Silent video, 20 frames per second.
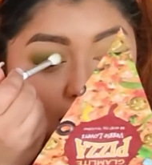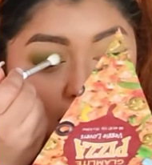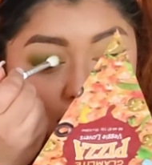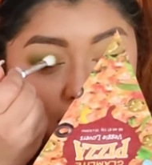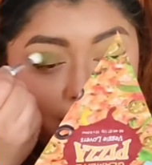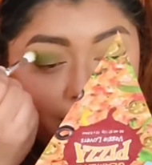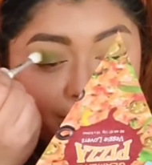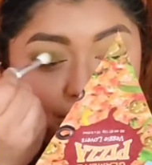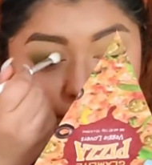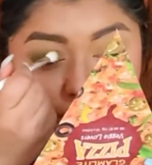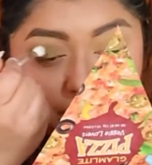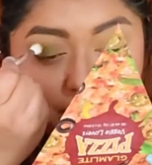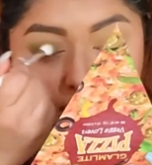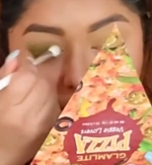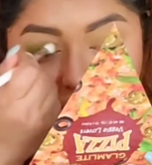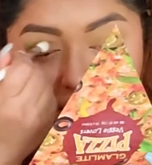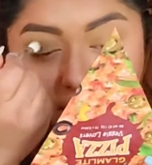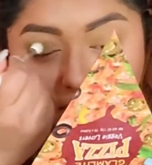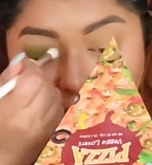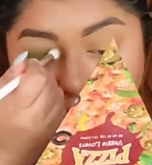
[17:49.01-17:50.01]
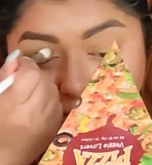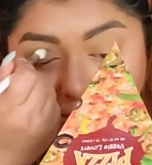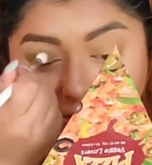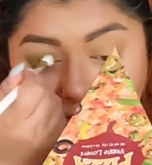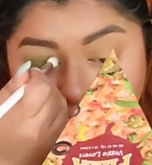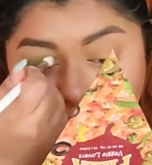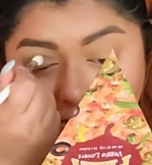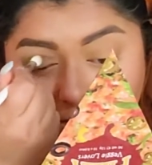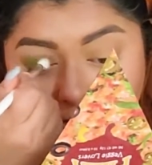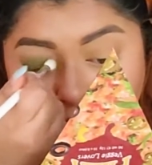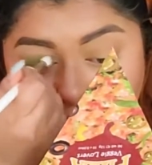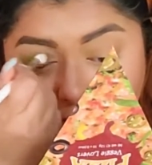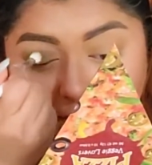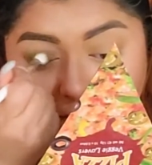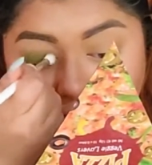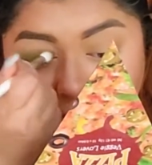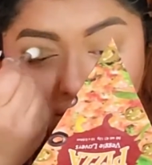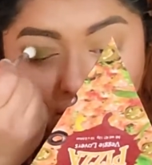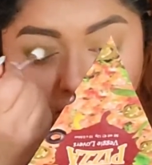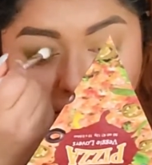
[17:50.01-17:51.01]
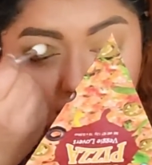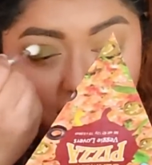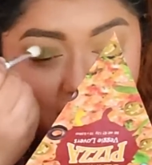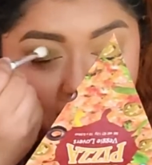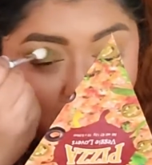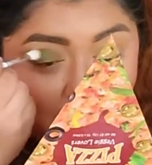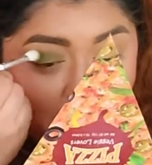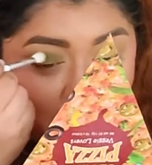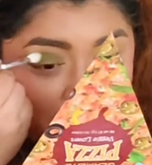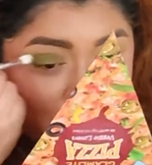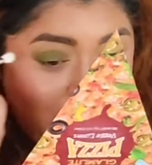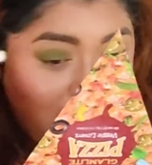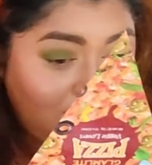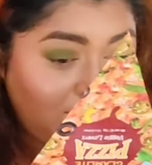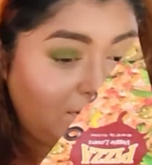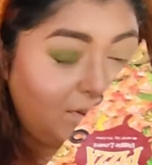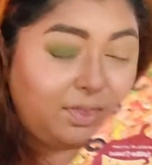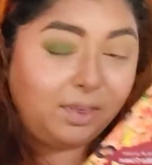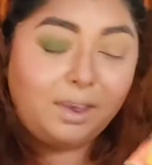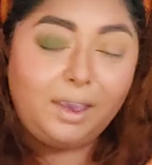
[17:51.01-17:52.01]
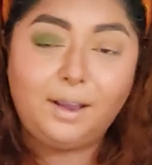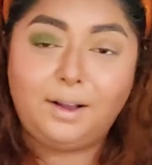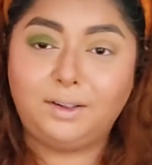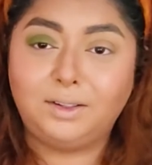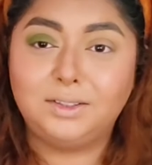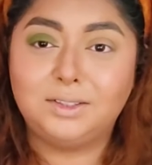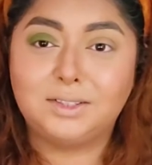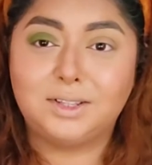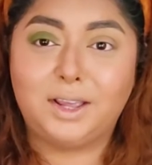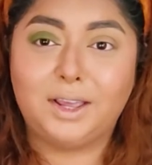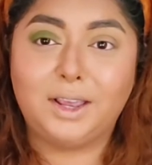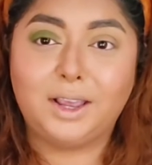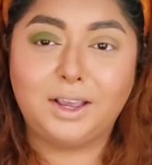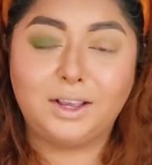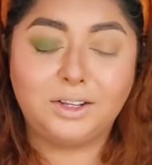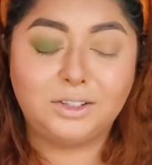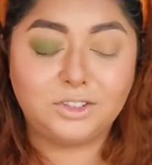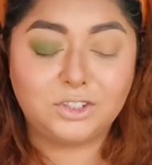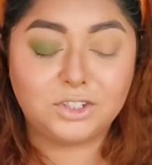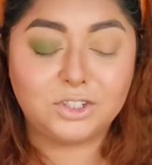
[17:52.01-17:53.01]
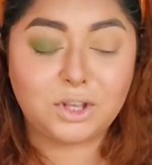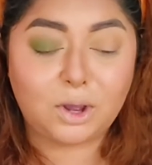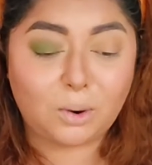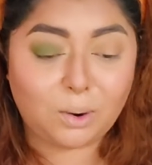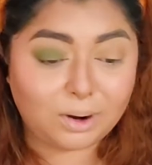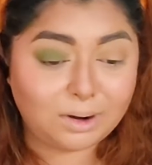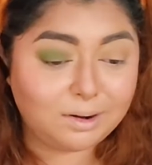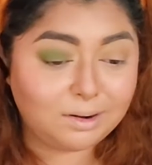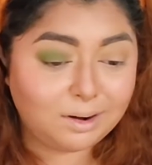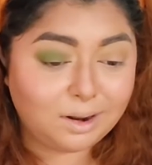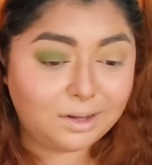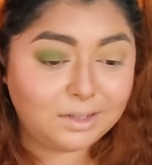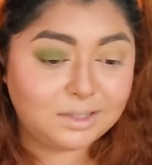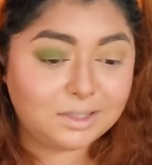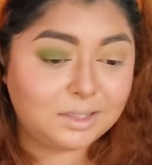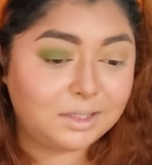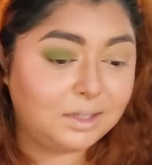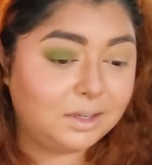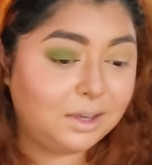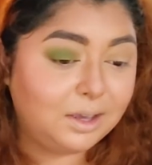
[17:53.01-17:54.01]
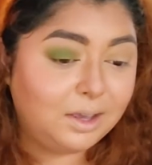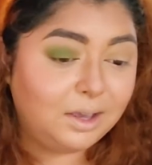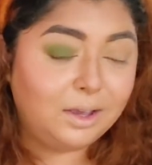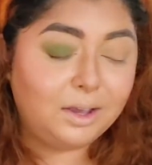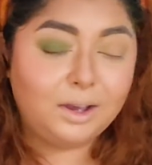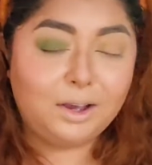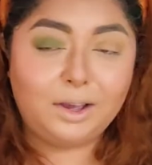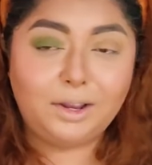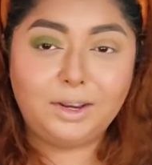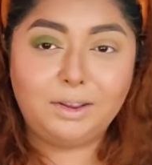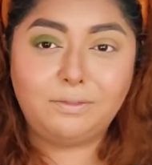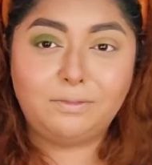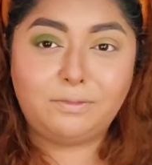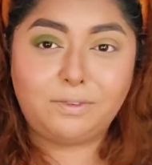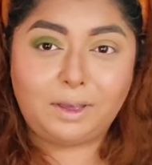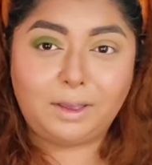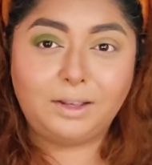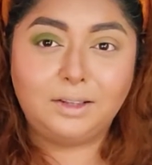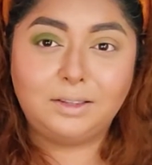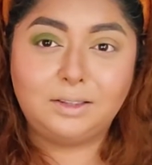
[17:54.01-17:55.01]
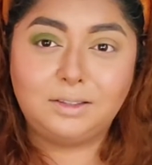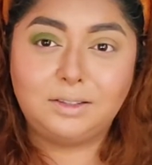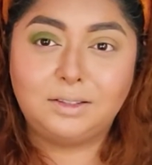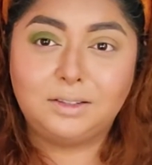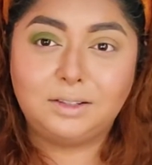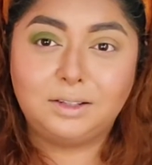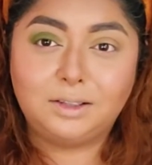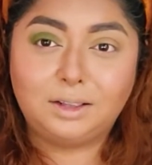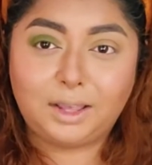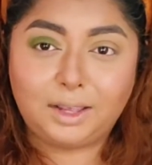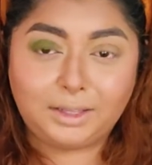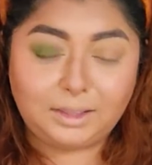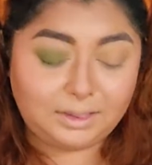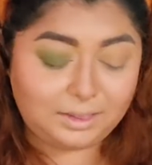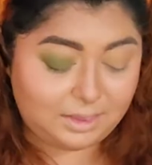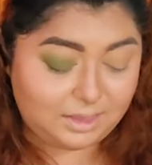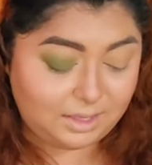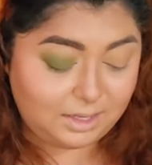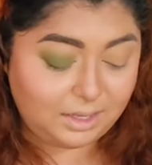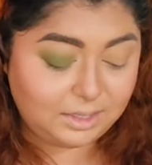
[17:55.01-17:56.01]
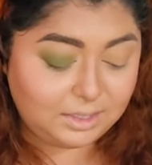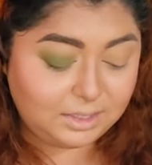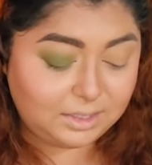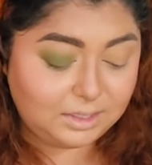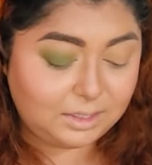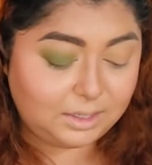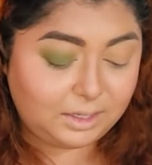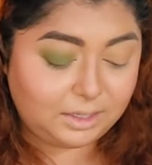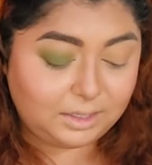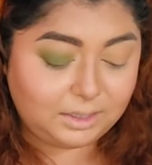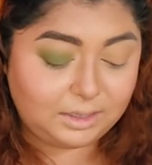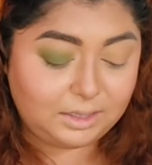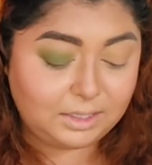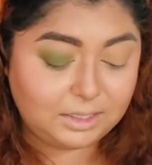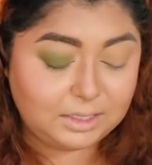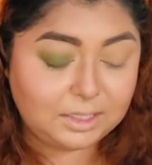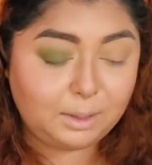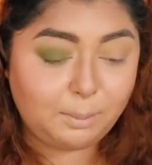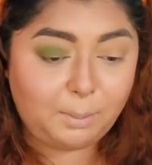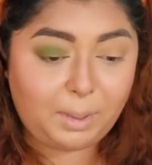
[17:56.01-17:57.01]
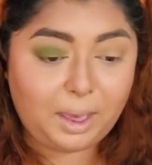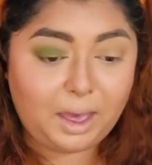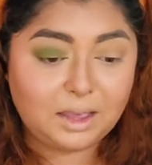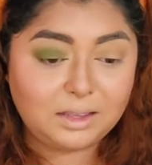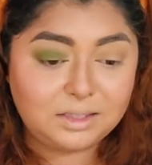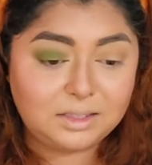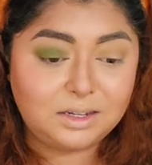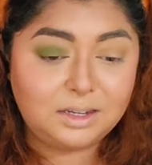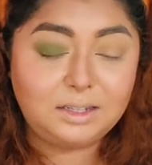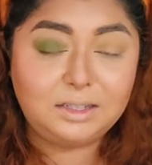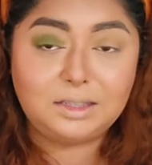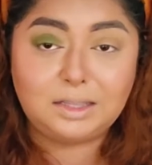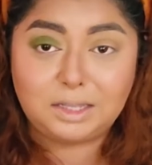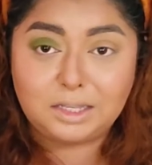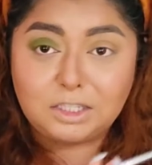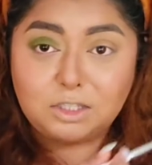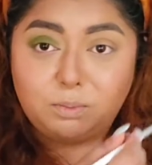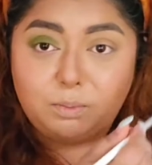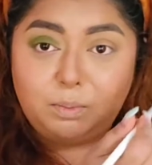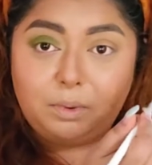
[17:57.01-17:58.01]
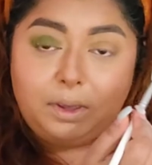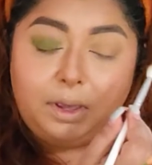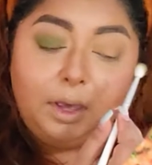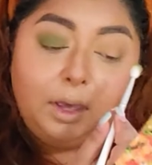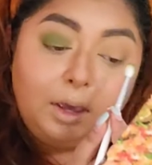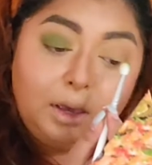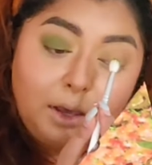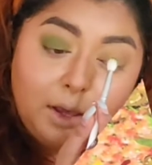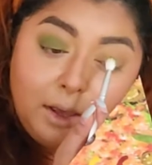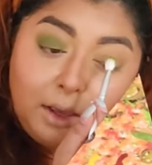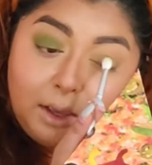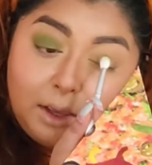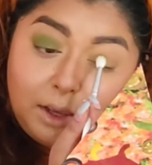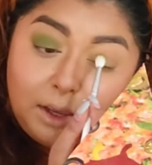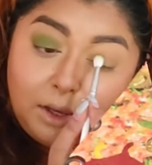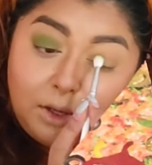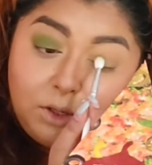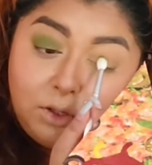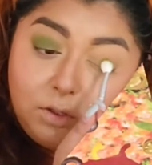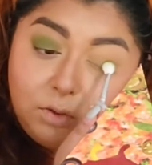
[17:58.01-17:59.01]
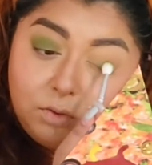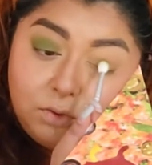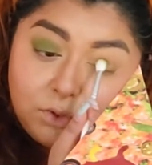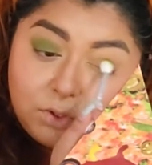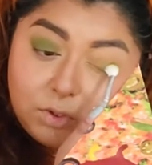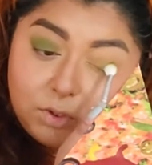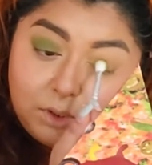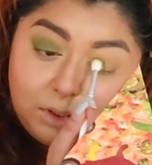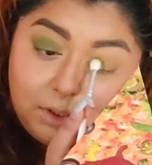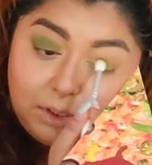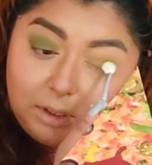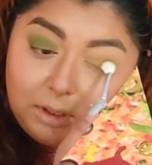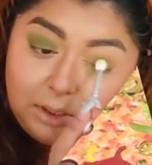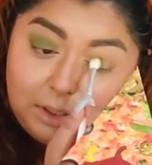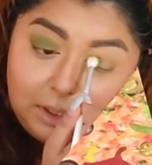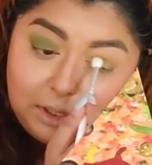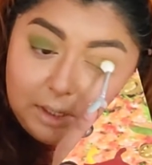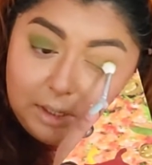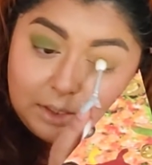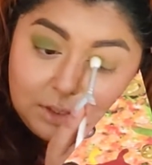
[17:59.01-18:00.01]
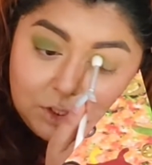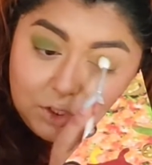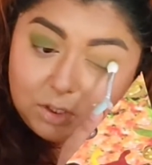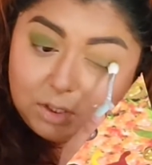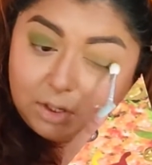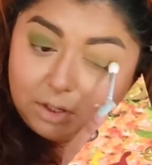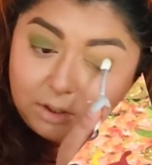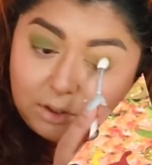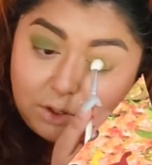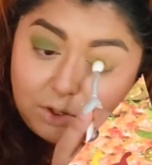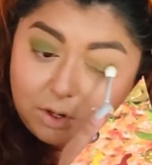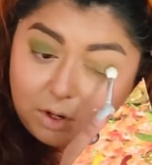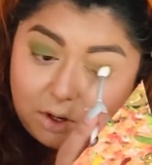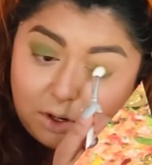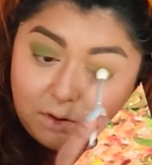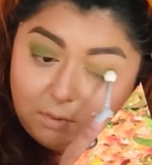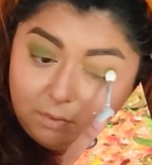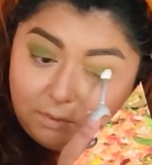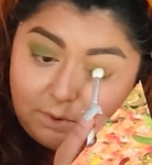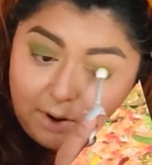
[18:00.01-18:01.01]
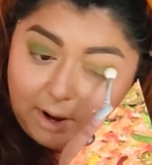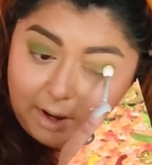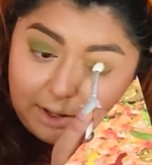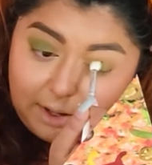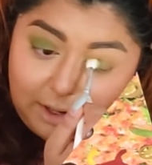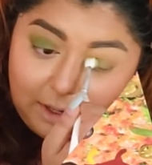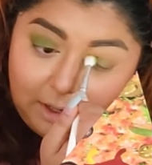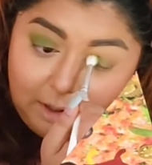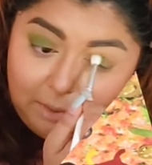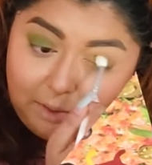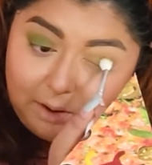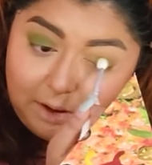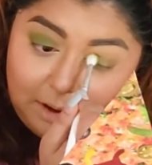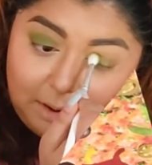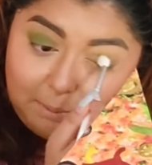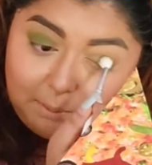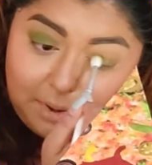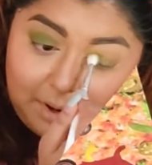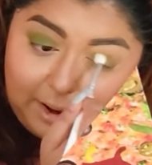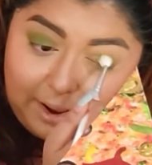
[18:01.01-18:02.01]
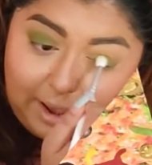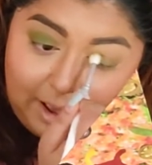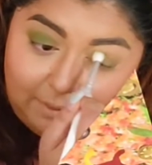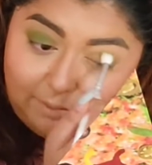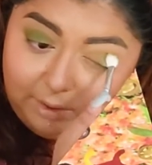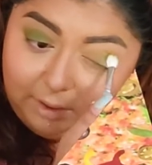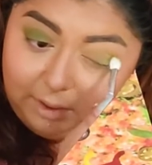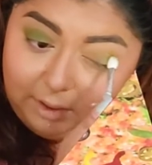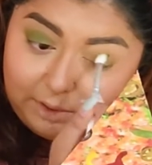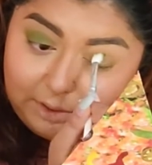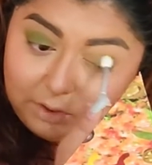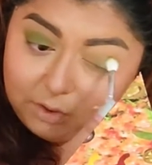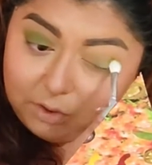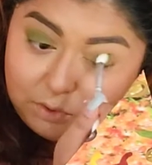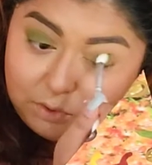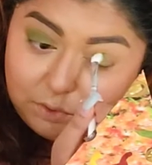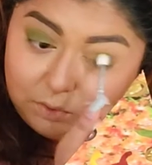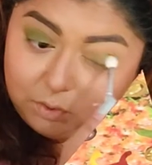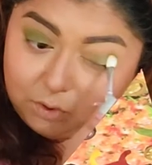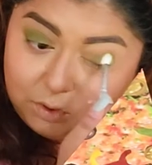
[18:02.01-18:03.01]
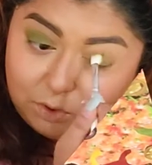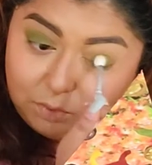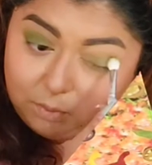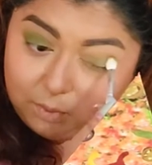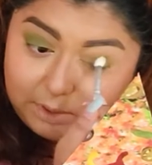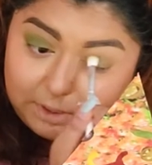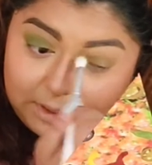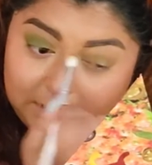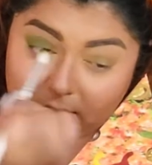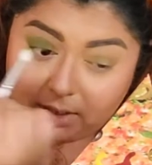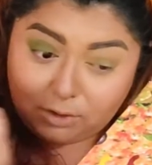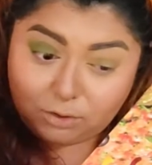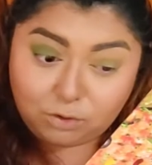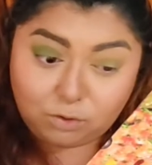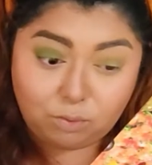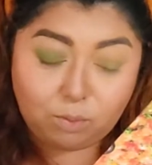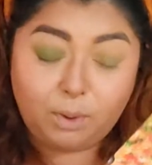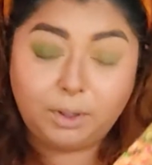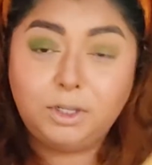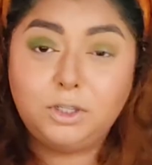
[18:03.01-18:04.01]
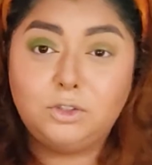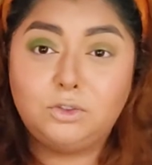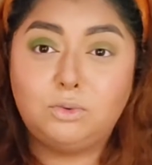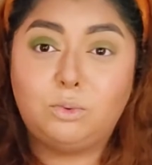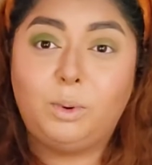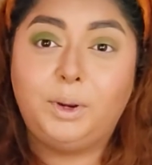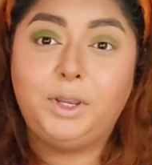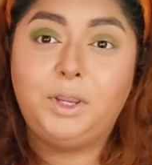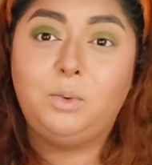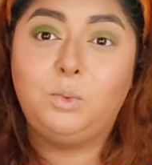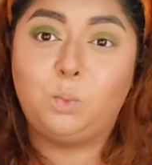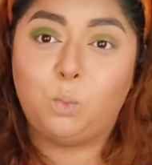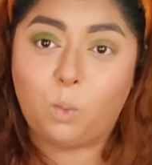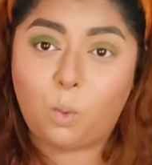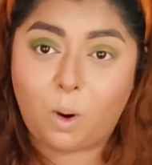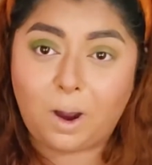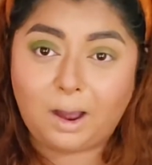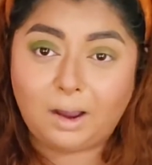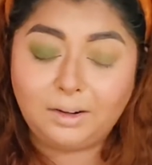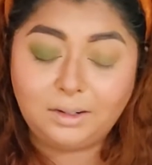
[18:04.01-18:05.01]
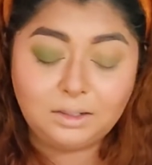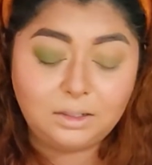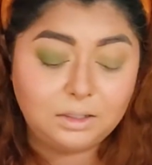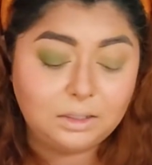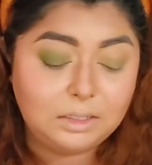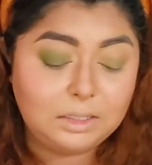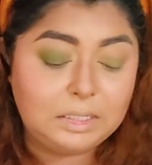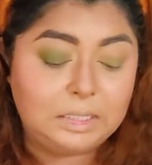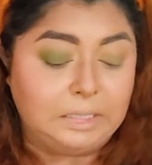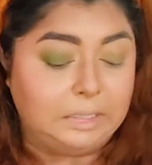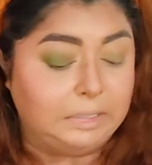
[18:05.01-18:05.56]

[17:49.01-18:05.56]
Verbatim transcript: Um, it's like on on everything else, like just organizing an event like this, like this capacity, this big, it usually is nerve-wracking, but having to do it in twenty twenty-one,